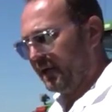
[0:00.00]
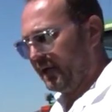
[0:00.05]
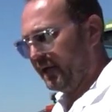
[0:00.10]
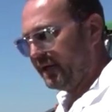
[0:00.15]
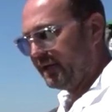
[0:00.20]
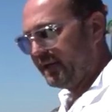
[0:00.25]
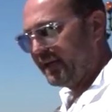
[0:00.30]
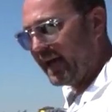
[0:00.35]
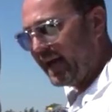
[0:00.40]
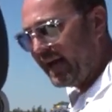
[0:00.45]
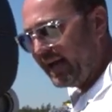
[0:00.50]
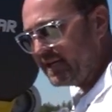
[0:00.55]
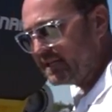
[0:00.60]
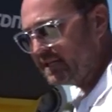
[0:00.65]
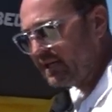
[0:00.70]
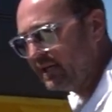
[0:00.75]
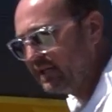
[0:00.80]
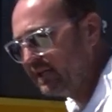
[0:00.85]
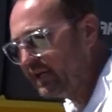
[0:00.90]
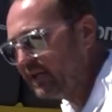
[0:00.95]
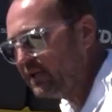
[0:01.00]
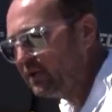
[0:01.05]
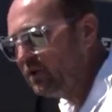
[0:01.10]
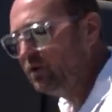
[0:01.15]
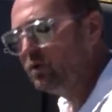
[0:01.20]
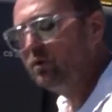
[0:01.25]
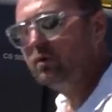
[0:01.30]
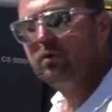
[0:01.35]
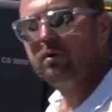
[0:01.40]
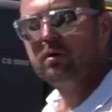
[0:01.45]
In case that
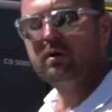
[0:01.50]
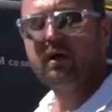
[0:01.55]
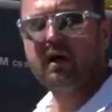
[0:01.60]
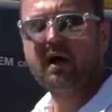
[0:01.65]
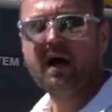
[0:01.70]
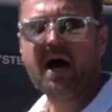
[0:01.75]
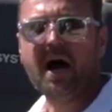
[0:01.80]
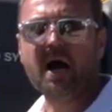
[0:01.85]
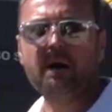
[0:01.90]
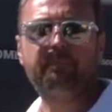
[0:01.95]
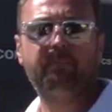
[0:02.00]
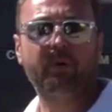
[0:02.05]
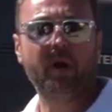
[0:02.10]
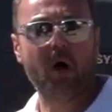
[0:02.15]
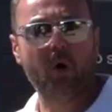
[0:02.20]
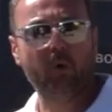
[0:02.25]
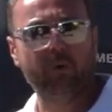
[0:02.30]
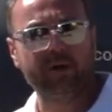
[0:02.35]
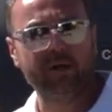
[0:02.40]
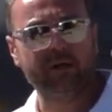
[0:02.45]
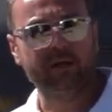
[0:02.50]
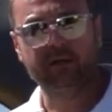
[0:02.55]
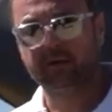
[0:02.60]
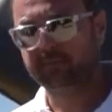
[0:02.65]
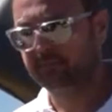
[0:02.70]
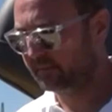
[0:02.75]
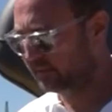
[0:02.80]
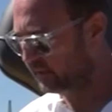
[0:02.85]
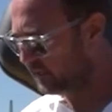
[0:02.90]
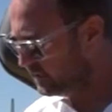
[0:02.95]
you are plowing,
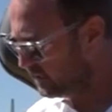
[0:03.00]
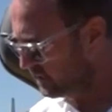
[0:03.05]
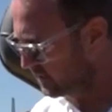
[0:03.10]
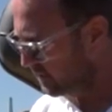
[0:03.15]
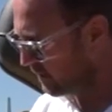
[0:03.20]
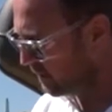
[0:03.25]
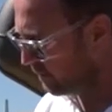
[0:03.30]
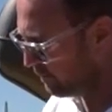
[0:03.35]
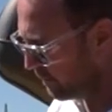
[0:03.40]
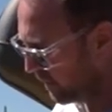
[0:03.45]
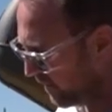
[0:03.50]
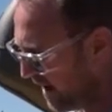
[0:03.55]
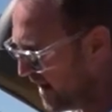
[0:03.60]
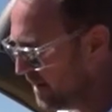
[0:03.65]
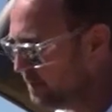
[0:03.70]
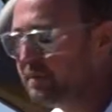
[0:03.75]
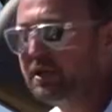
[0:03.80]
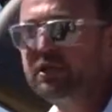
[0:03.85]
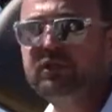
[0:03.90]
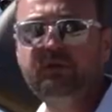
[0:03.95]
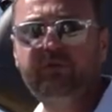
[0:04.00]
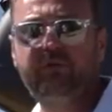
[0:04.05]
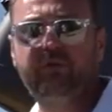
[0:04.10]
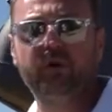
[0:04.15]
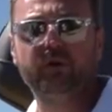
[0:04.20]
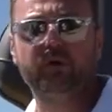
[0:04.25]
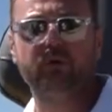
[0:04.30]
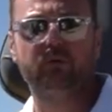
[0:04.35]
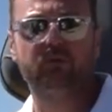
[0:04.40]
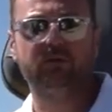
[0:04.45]
this is the right machine
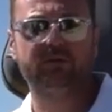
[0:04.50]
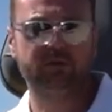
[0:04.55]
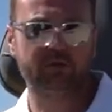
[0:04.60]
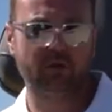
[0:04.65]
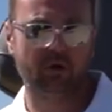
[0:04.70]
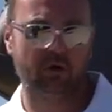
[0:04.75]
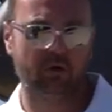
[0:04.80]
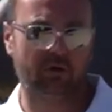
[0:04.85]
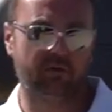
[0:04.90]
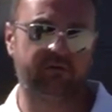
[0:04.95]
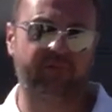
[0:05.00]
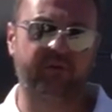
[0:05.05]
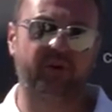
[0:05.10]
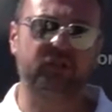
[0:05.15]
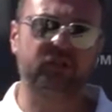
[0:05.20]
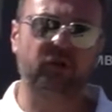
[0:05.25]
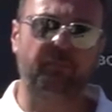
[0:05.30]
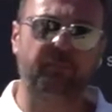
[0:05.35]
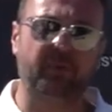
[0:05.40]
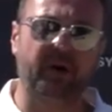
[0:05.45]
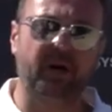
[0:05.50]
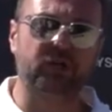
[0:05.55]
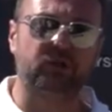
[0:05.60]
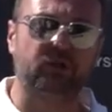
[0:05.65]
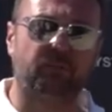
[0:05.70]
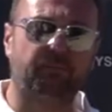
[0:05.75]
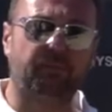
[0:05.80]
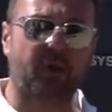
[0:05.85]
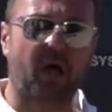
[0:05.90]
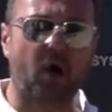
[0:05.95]
for you. So first
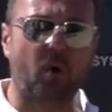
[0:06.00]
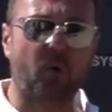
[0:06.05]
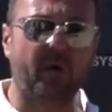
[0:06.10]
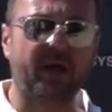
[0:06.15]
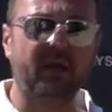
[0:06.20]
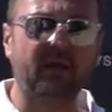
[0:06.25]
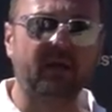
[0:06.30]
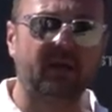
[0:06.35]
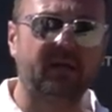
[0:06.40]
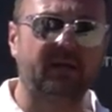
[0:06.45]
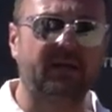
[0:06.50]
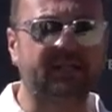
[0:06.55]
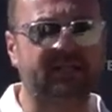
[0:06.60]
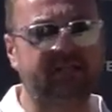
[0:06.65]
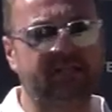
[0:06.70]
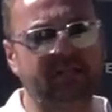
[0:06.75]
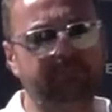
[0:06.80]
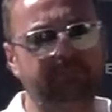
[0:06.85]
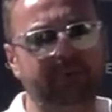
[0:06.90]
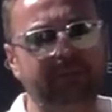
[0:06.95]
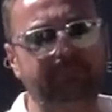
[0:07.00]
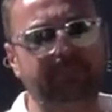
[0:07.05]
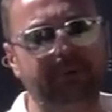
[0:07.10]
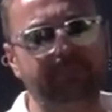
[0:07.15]
operation plowing, the seedbed